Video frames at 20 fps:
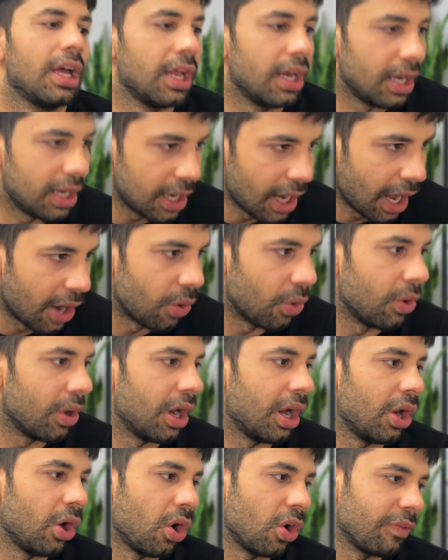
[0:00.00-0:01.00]
Now,
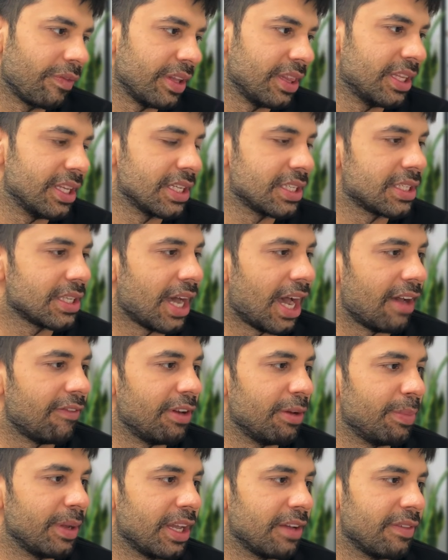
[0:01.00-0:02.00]
along with this, I
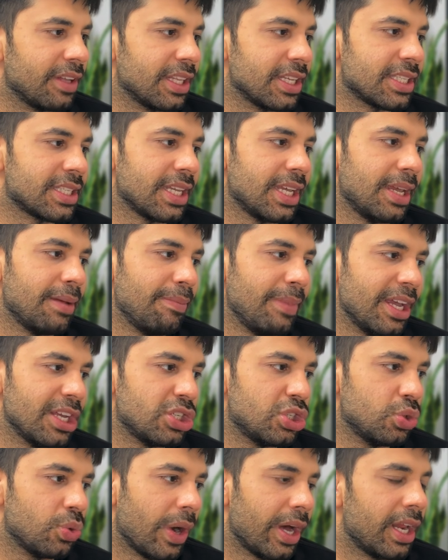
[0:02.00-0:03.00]
will be giving this
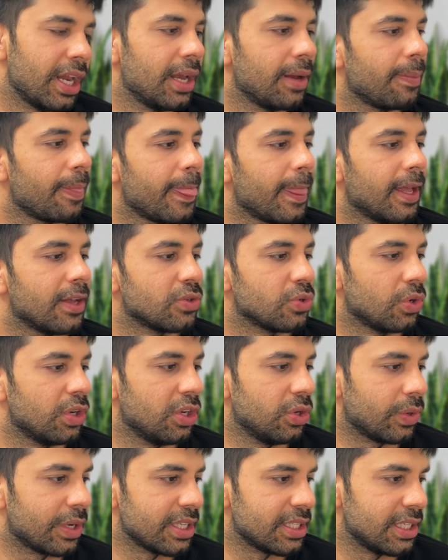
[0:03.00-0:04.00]
image URL. So
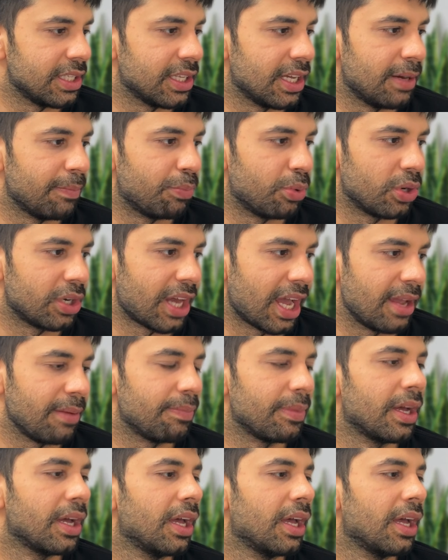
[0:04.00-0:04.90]
you can see the input type.